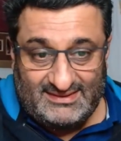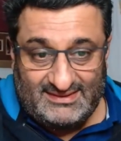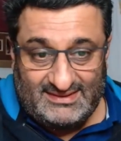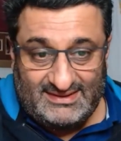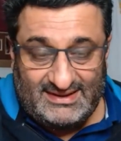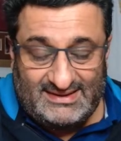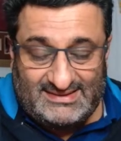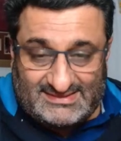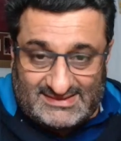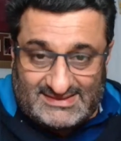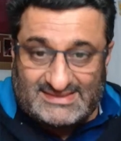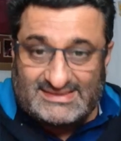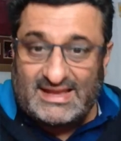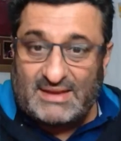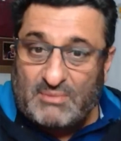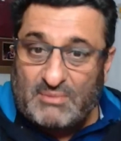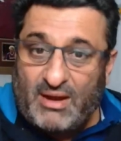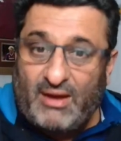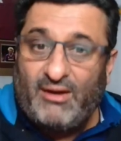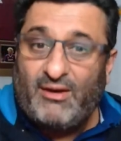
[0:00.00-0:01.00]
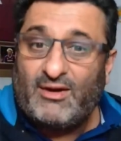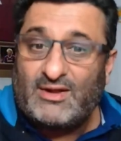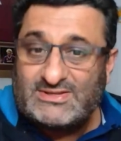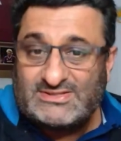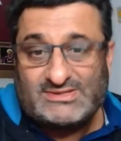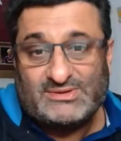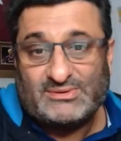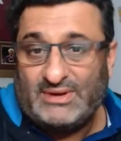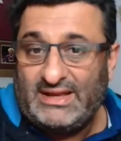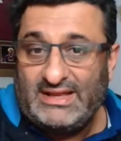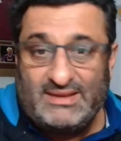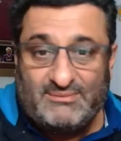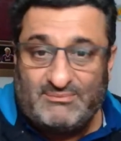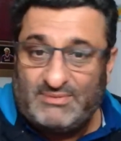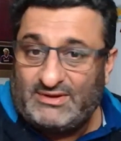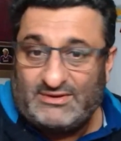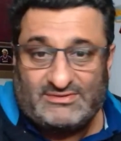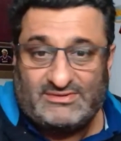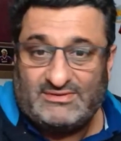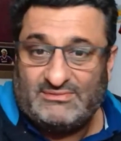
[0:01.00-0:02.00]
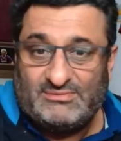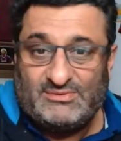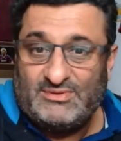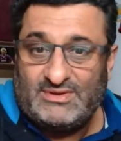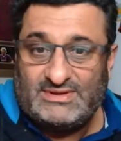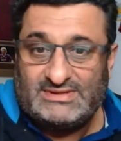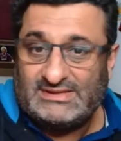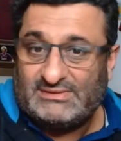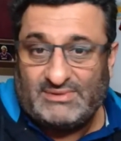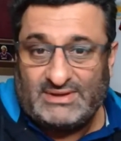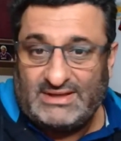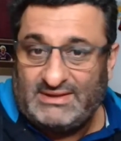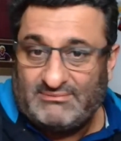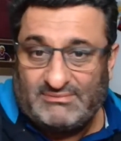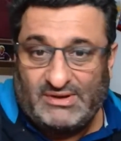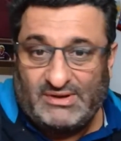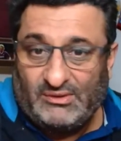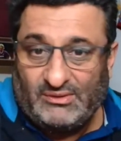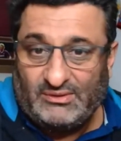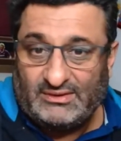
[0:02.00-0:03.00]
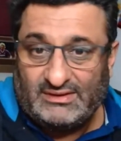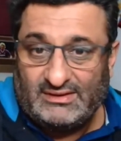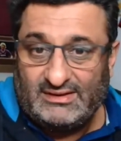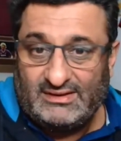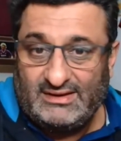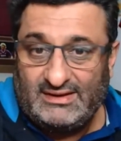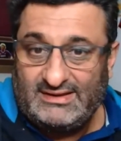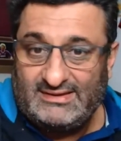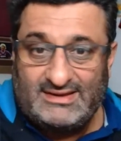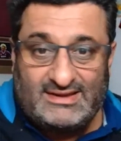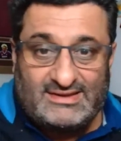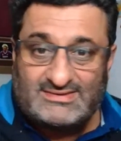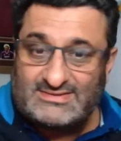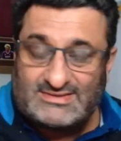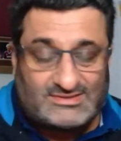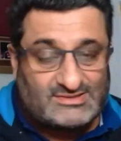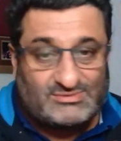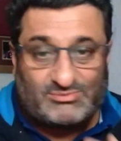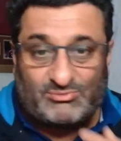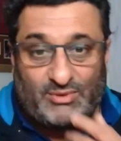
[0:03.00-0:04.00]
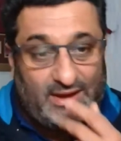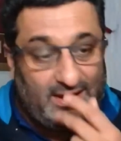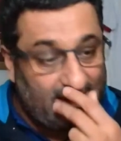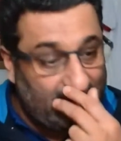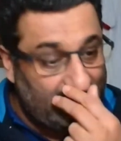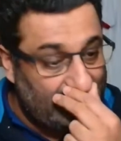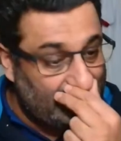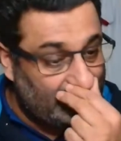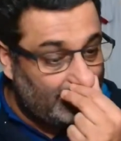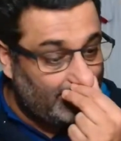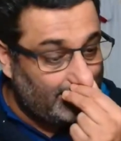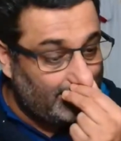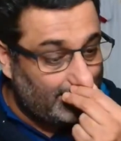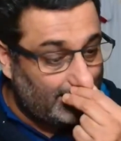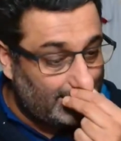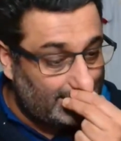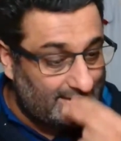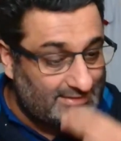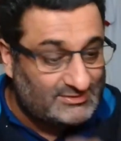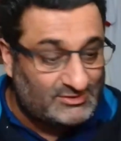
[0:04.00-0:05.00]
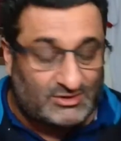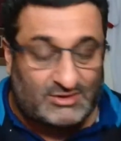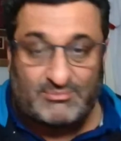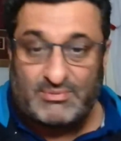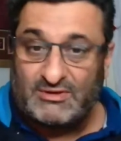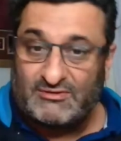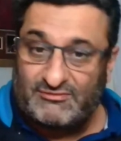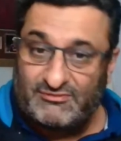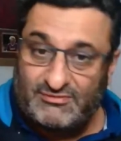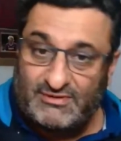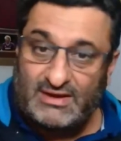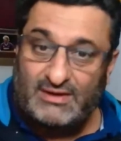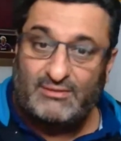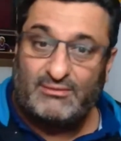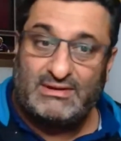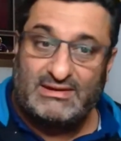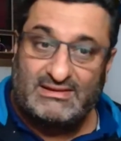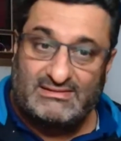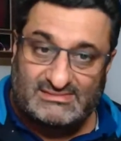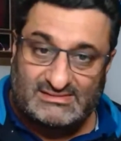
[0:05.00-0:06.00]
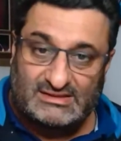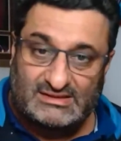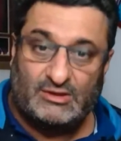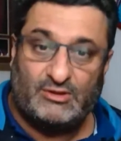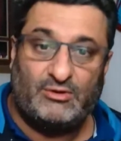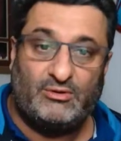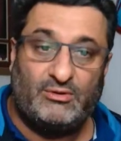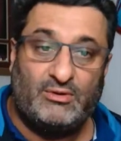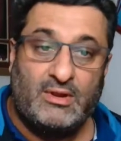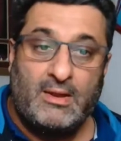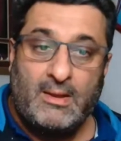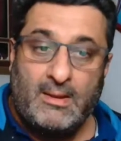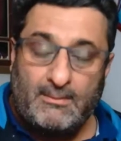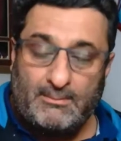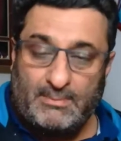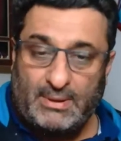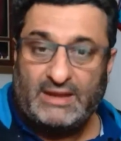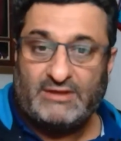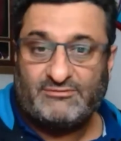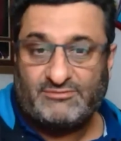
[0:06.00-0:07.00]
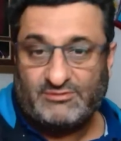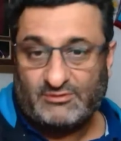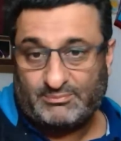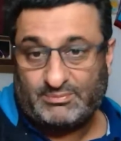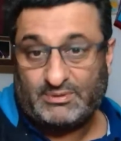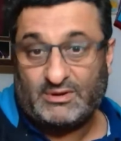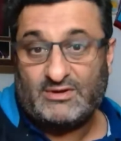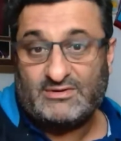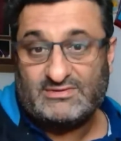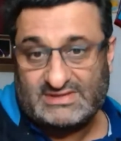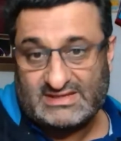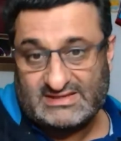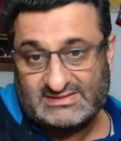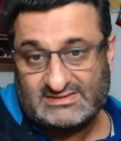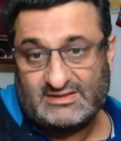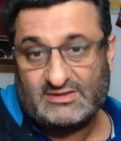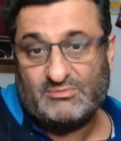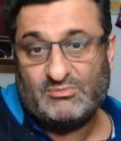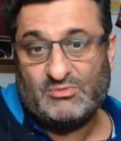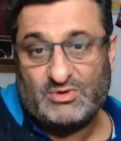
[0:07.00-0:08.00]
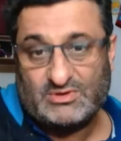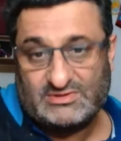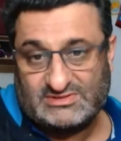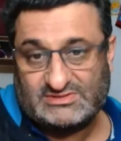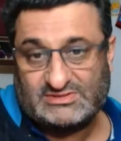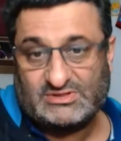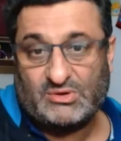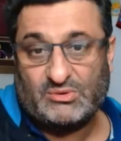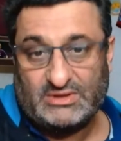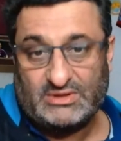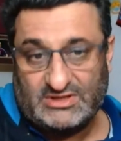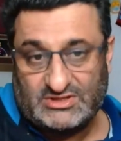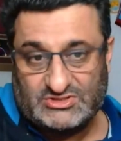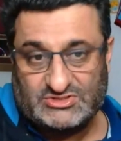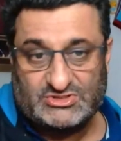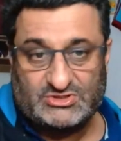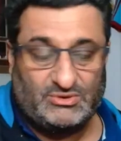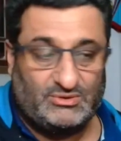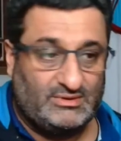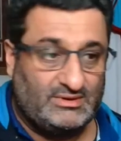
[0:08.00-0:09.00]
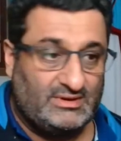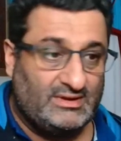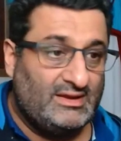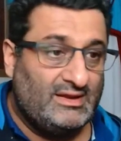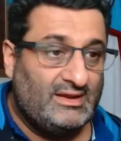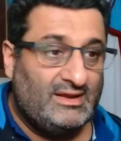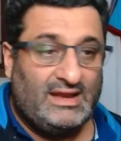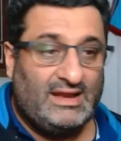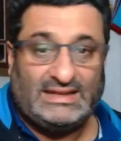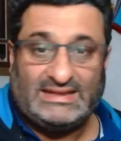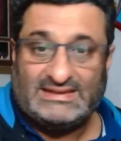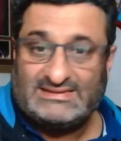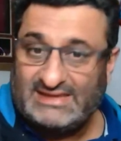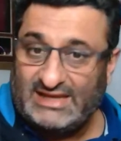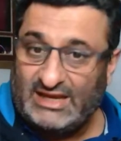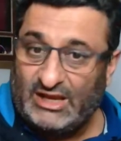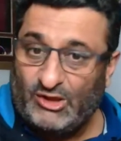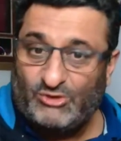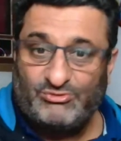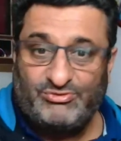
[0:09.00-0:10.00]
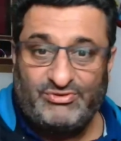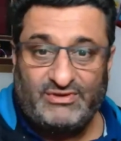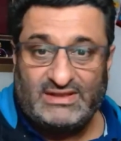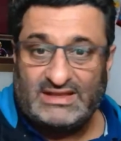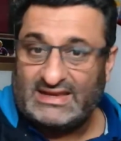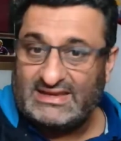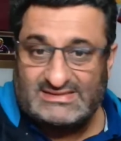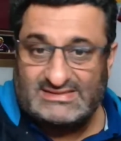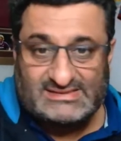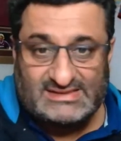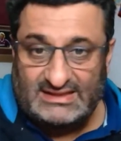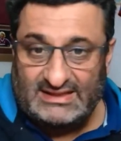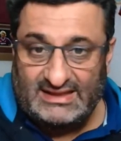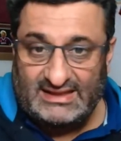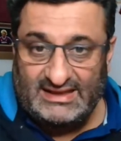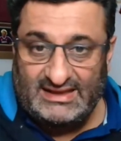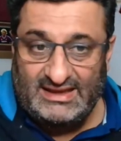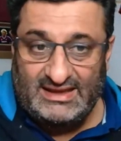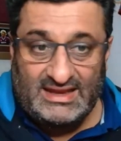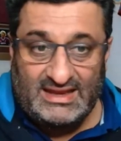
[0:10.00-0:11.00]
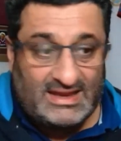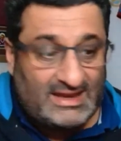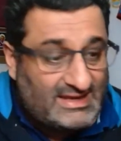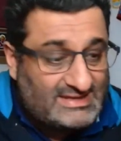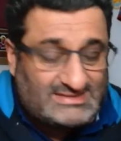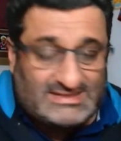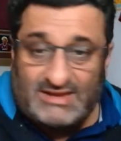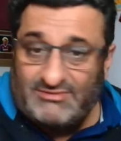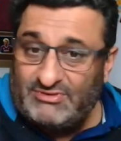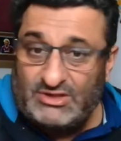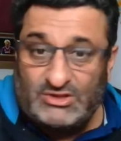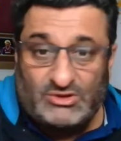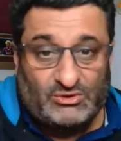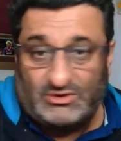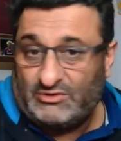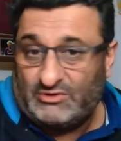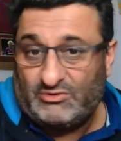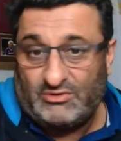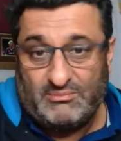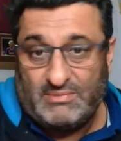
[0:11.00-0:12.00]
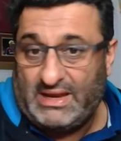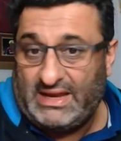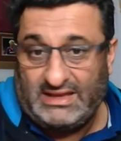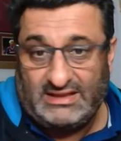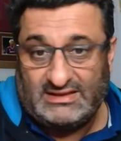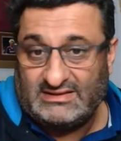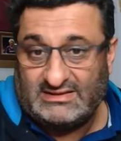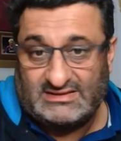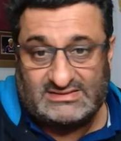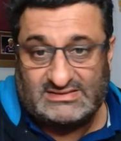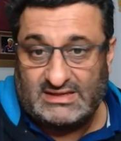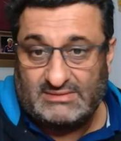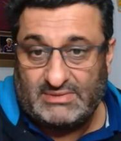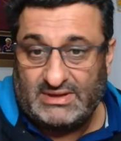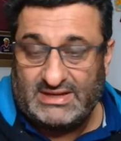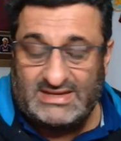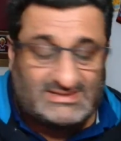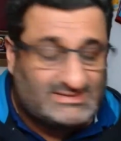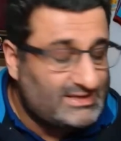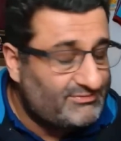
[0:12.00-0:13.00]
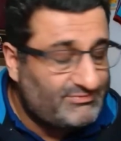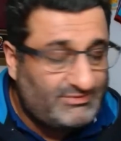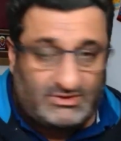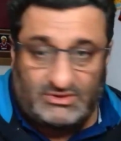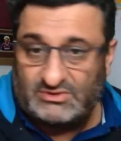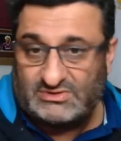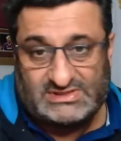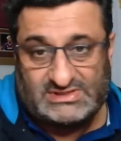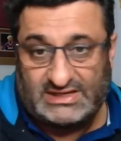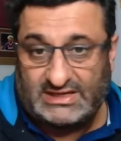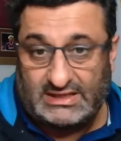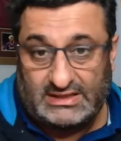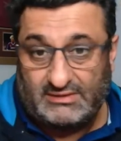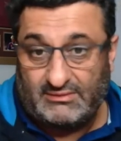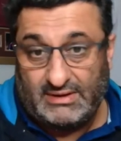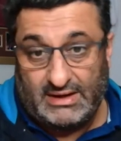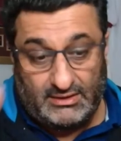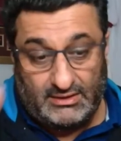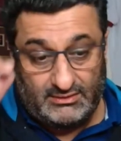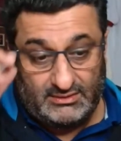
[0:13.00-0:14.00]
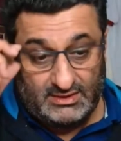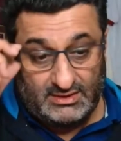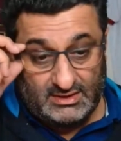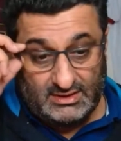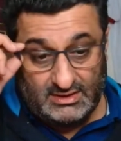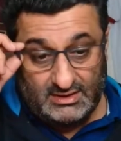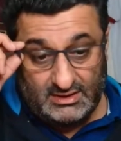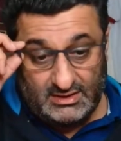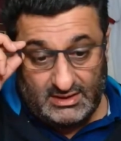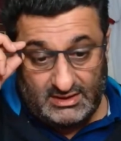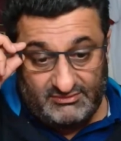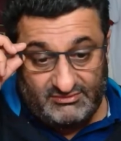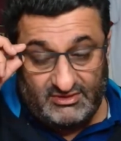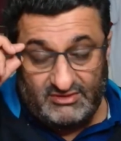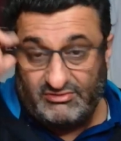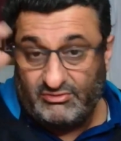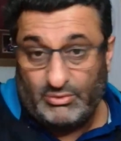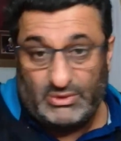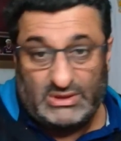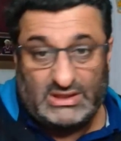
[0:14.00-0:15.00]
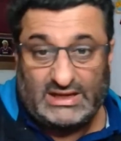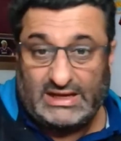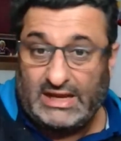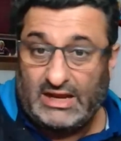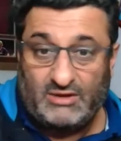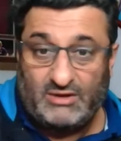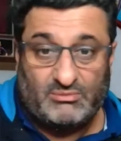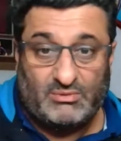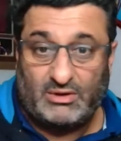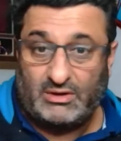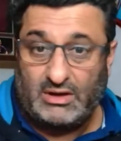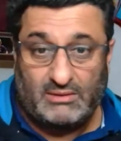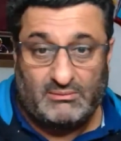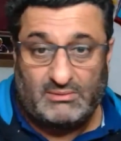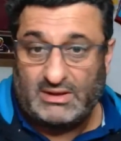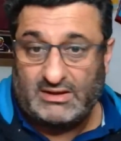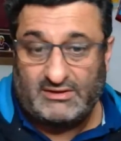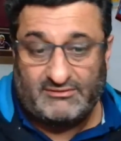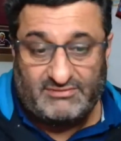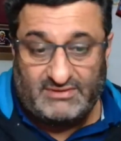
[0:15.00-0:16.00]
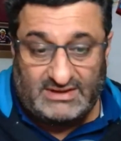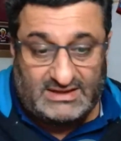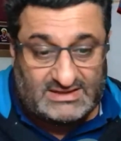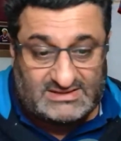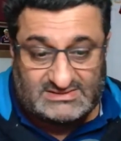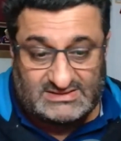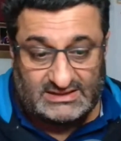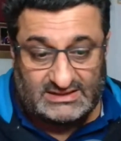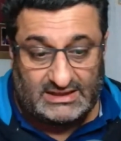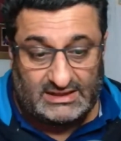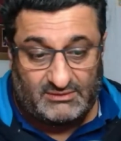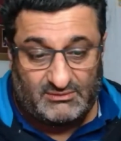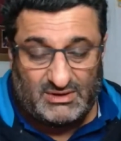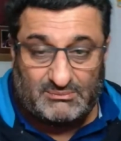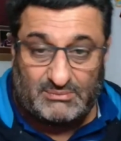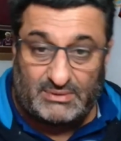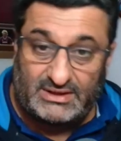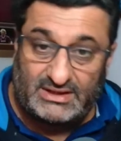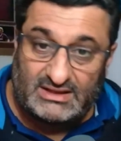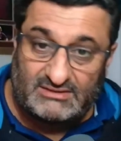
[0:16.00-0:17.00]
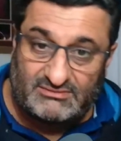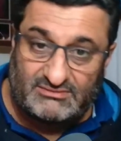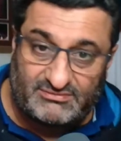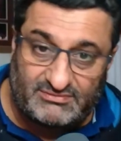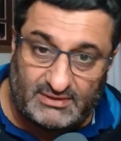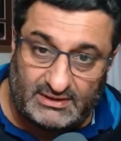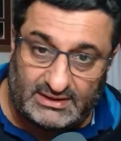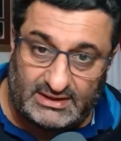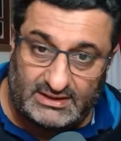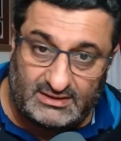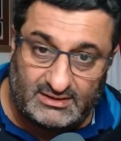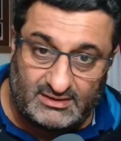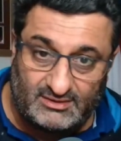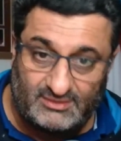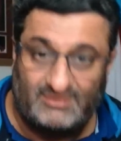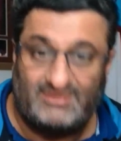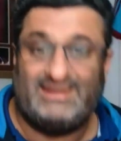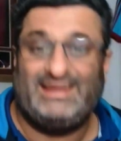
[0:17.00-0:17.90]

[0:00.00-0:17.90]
it's just that my heart's not in it because of Moyes. I want him gone. It's just weird. I can't. It's going to be a very slow, painful process till Moyes is gone in June. And is it healthy that he's still here? He's definitely not going to remain in the summer. He's definitely not sticking around. Even if we win the Carabao Cup, I don't think he's sticking around. But you never fucking know.